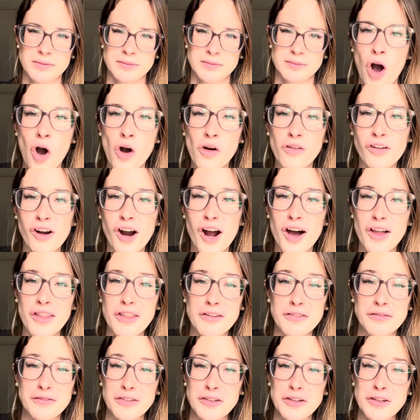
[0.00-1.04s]
Overall, the
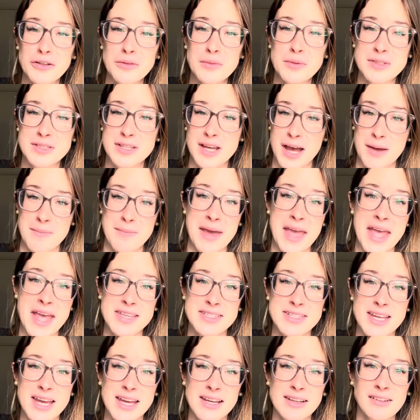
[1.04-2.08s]
food was
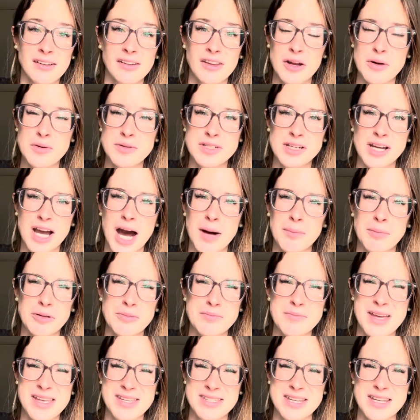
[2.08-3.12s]
amazing. There was a couple
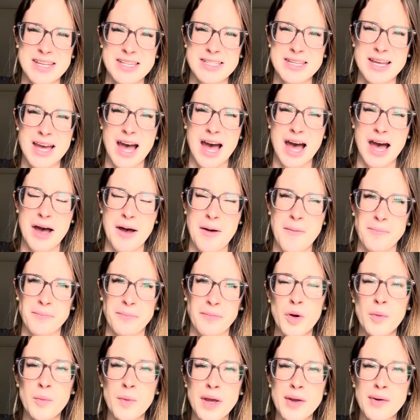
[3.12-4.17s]
misses. When
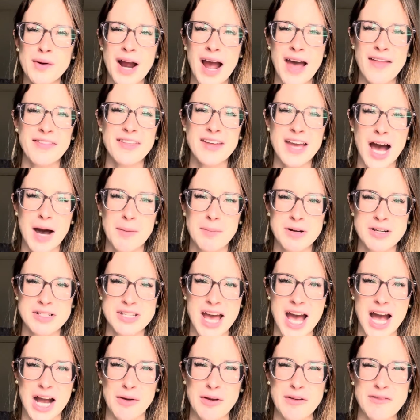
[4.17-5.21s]
we were at the upper
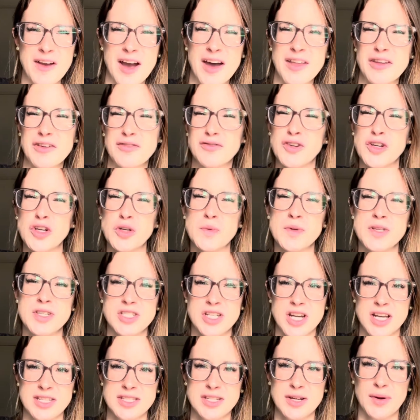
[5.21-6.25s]
deck, we found the food was
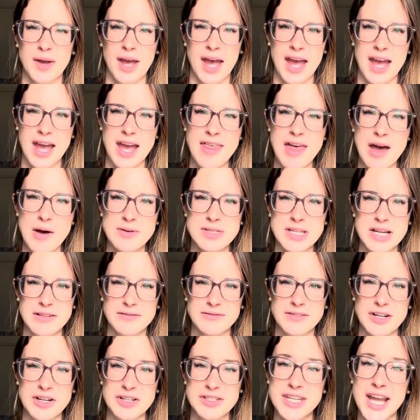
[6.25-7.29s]
just okay. That was our
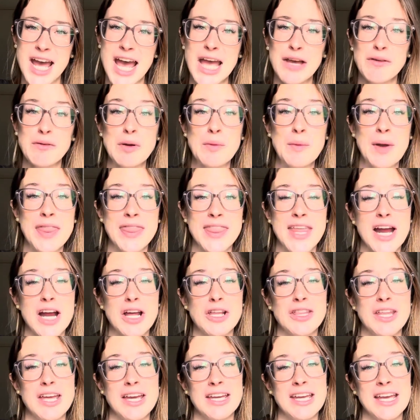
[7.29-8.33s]
first night. We went there
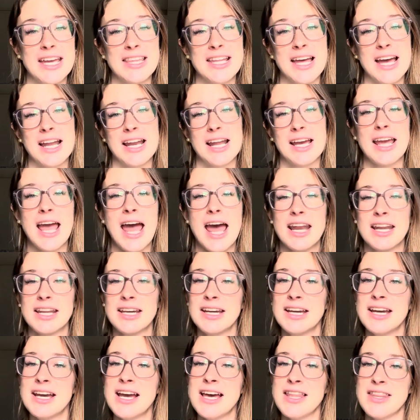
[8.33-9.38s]
thinking that, again,
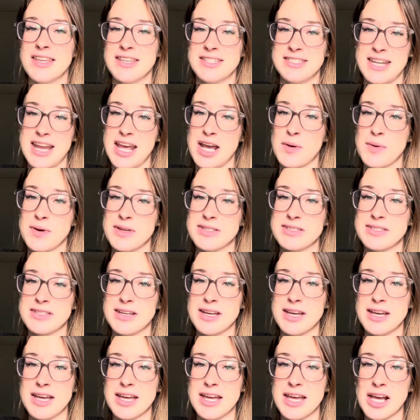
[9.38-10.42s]
the steak was
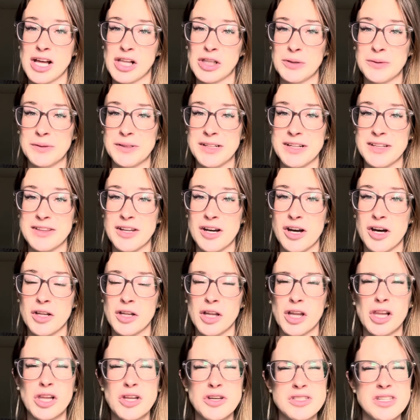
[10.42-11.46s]
included in the
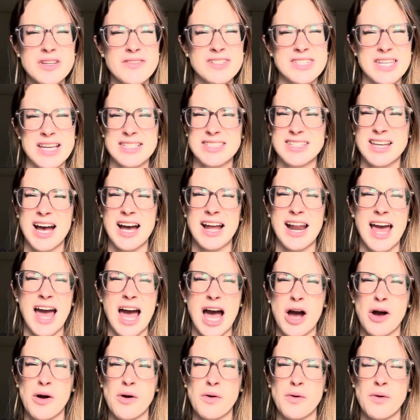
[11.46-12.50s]
all-inclusive because that's kind of
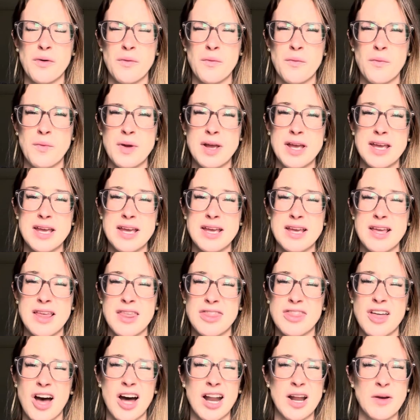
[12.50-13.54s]
how we
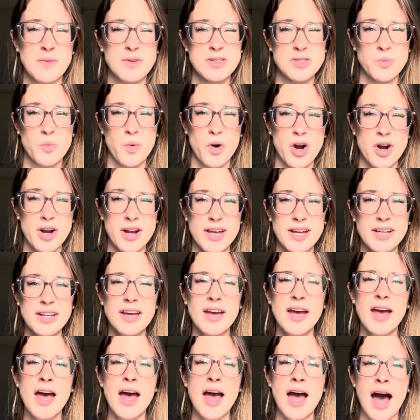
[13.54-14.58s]
thought it was worded.
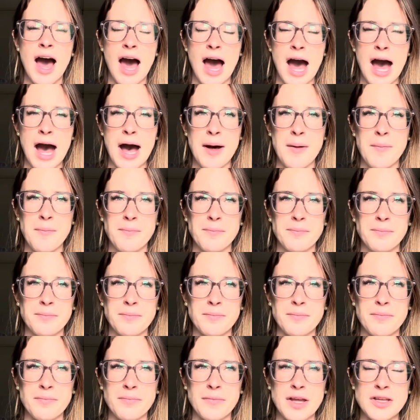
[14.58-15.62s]

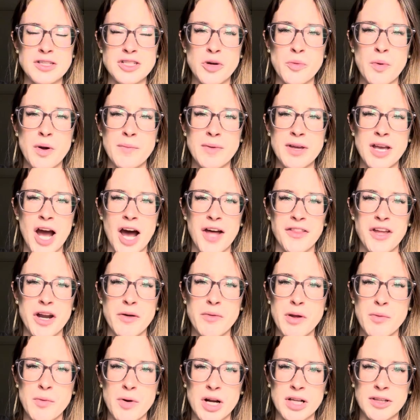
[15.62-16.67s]
So when we got there,
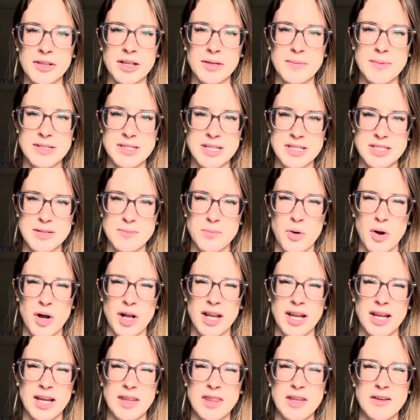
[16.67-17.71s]
we were a little bit
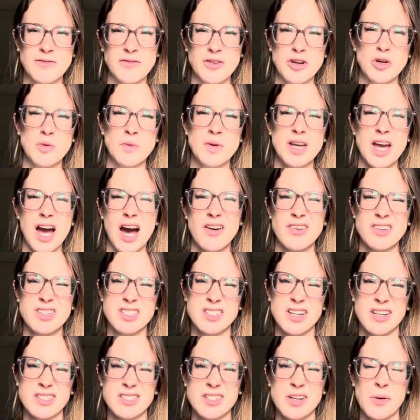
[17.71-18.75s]
disappointed and the food we got was
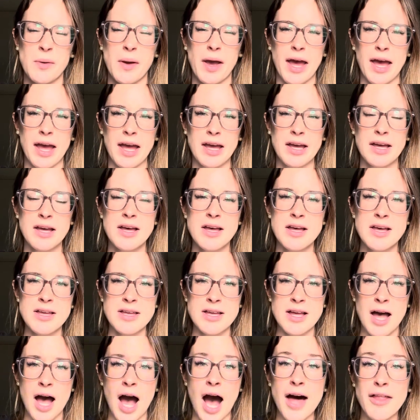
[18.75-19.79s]
just okay.
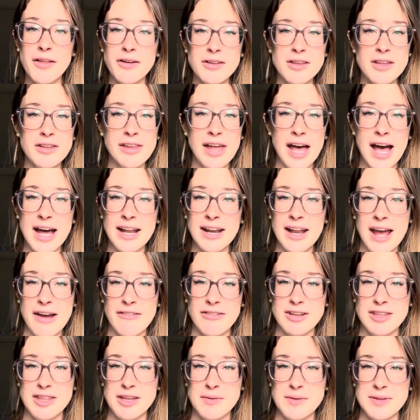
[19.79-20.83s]
Other than that,
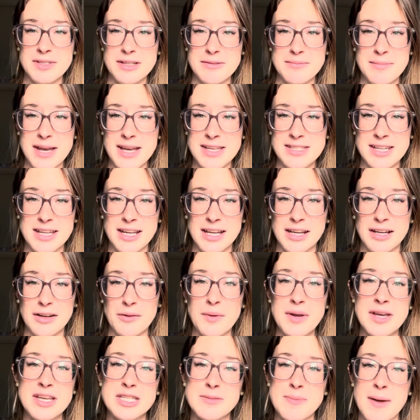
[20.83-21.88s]
everything was amazing.
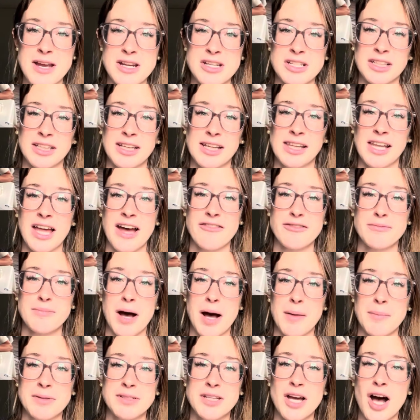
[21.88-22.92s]
We especially loved
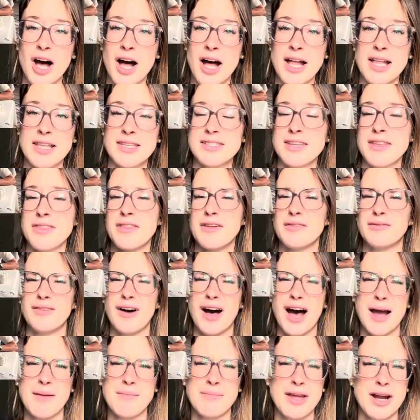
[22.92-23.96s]
Papa Don's. The
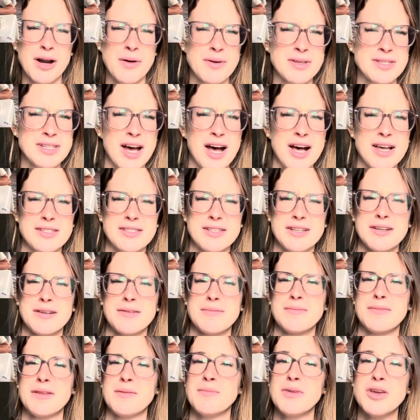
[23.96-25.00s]
vibe there was
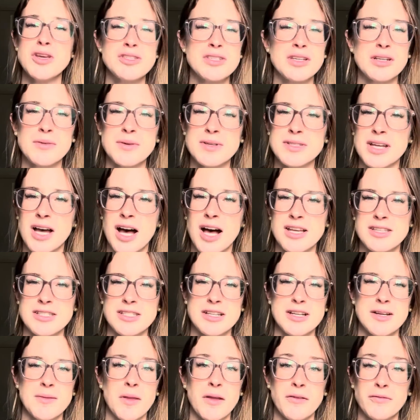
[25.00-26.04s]
awesome. The music was
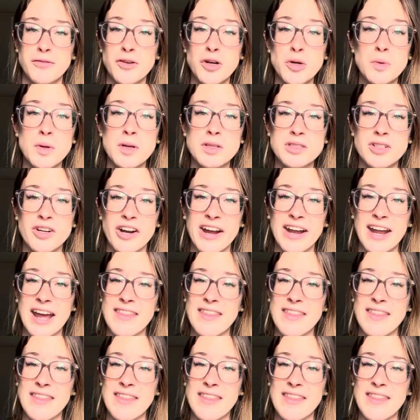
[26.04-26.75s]
awesome. The food was great.